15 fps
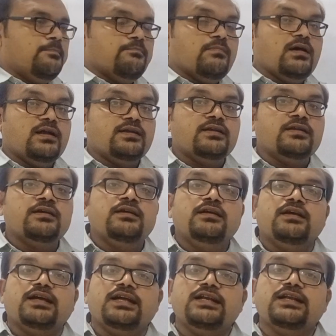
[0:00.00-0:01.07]
But
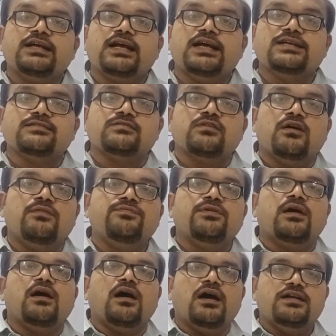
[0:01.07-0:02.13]
in case
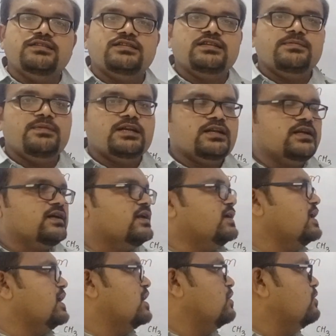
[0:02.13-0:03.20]
of unsymmetrical
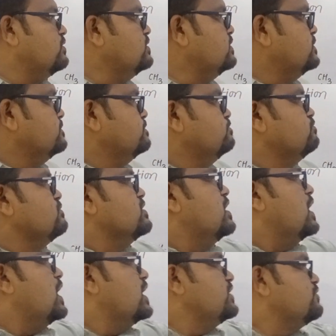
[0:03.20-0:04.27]
diol,
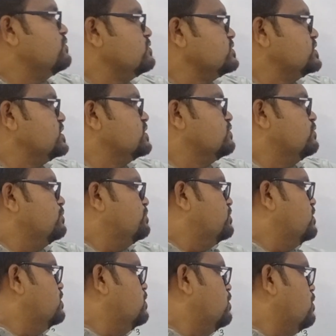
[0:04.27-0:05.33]
hydroxy
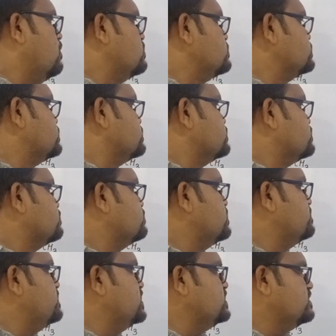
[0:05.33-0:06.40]
group lost
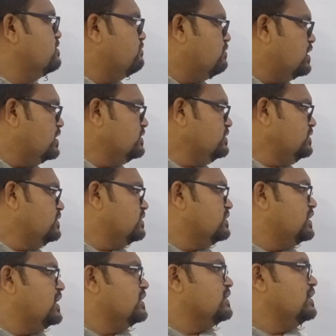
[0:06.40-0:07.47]
should be the one
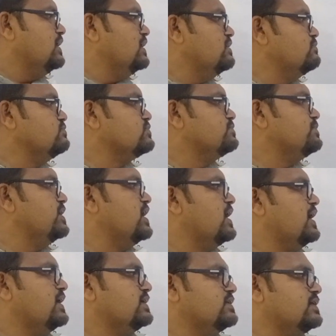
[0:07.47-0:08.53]
that leaves
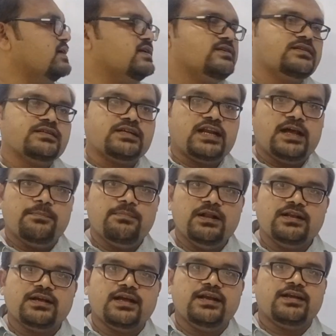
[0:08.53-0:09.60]
behind the
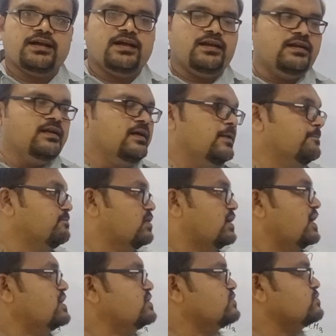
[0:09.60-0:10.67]
stable cation,
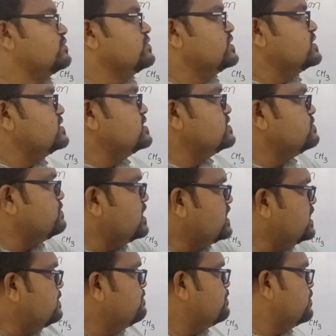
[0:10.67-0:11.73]
right? So this is
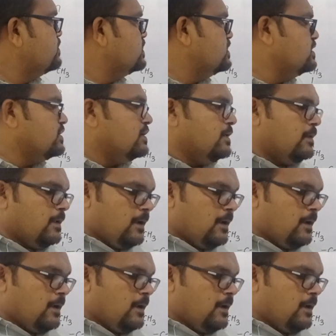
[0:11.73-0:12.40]
very important.